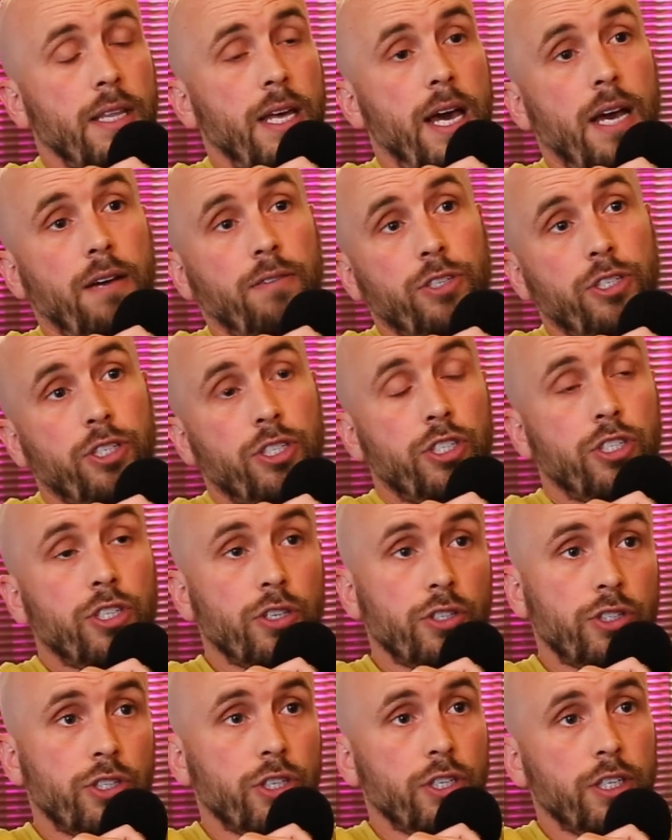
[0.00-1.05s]
there is
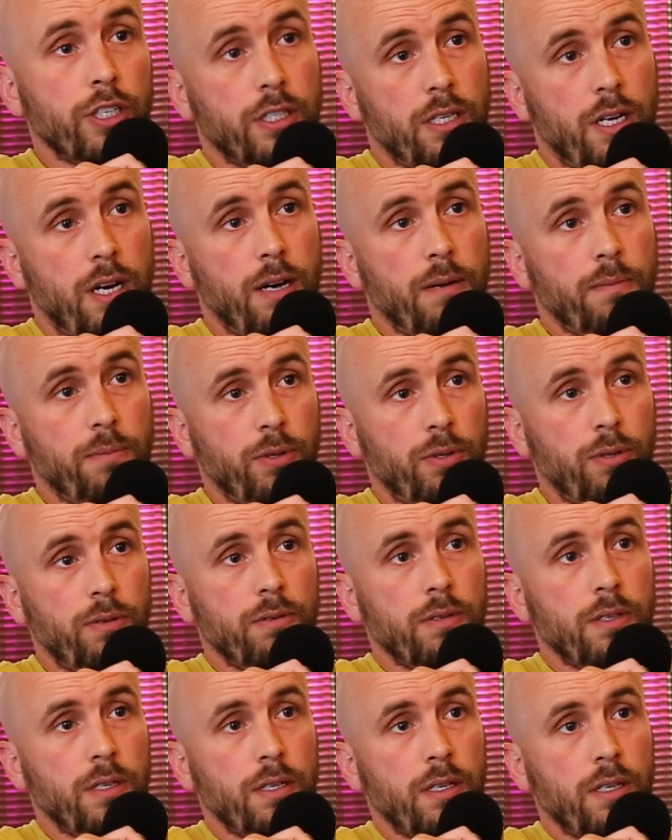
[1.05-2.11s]
such a good example.
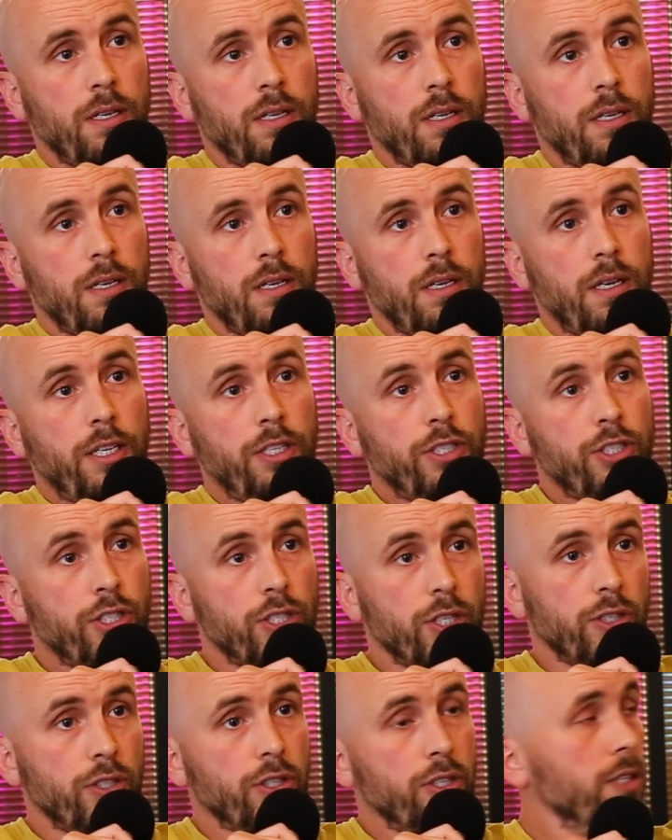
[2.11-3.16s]
It's
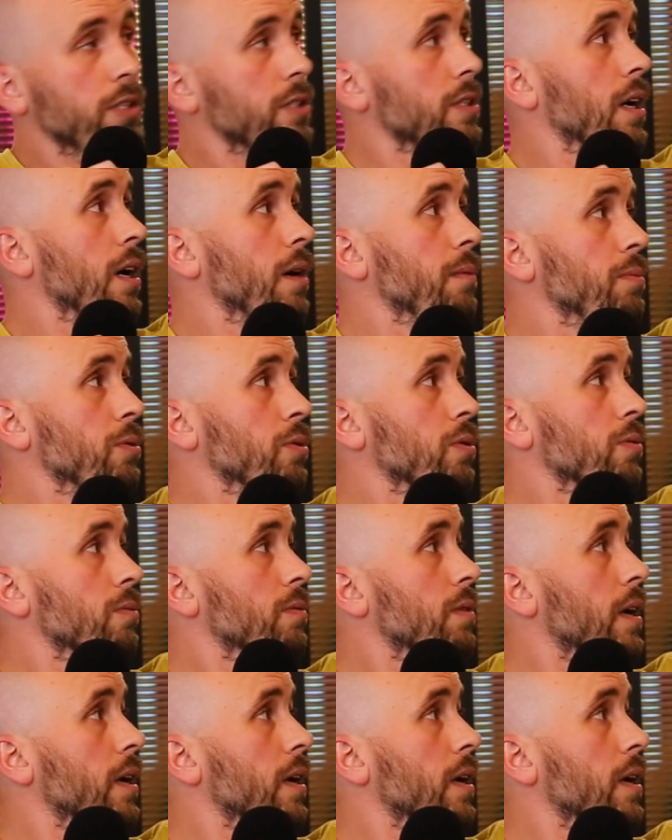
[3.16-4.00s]
such a good example,